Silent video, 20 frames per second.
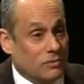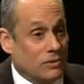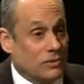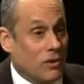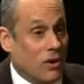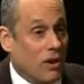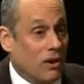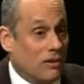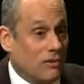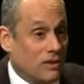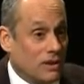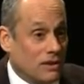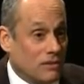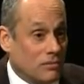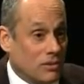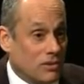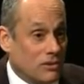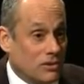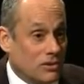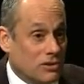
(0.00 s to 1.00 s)
when all of the
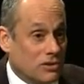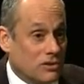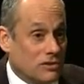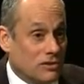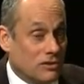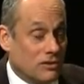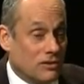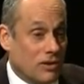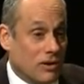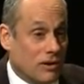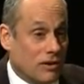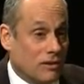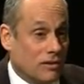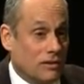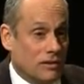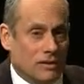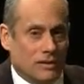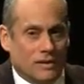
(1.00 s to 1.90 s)
emotions are,